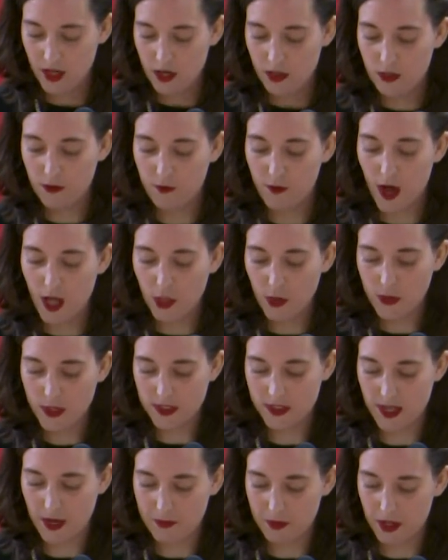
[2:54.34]
The following
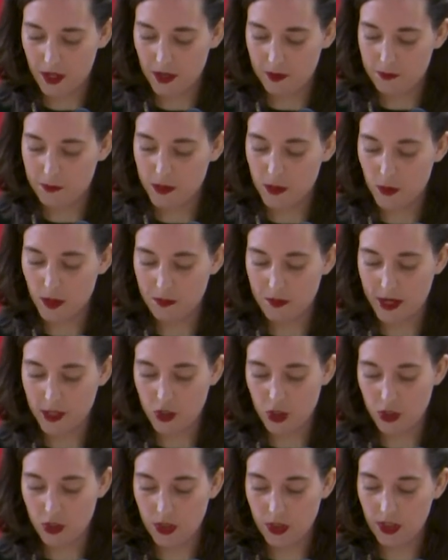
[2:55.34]
summer, between my
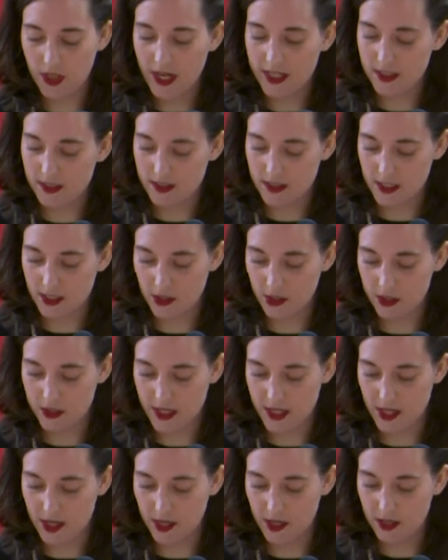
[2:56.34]
junior and senior
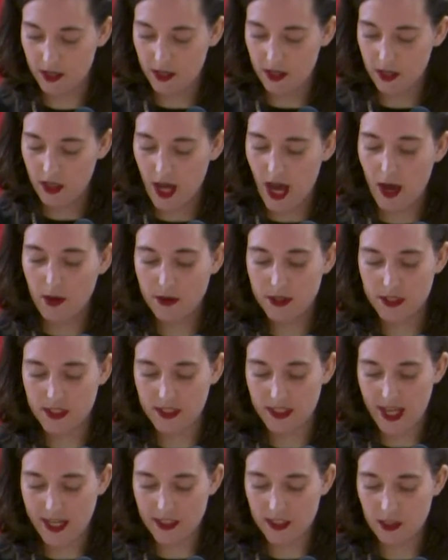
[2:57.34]
year, I was
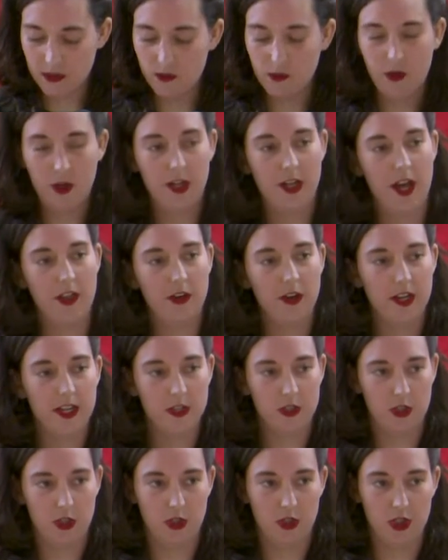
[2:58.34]
selected for another
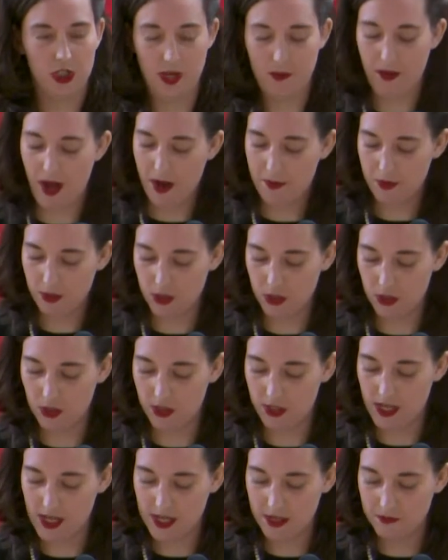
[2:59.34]
internship
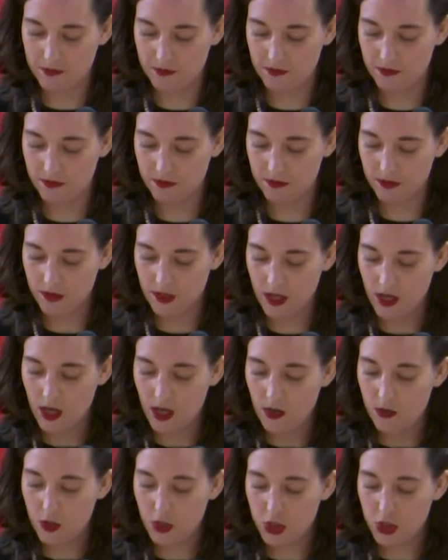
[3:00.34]
opportunity. The